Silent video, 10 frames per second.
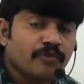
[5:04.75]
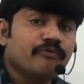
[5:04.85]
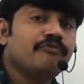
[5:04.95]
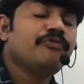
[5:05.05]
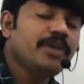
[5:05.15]

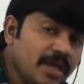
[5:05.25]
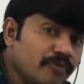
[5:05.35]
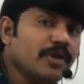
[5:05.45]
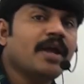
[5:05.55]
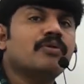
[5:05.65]
where
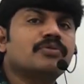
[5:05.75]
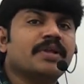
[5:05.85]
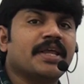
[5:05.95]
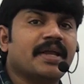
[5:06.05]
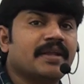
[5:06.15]
we have to
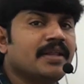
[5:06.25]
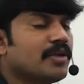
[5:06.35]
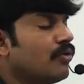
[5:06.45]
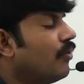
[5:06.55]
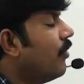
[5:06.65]
take handling
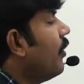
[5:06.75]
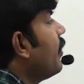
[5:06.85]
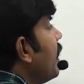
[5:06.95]
code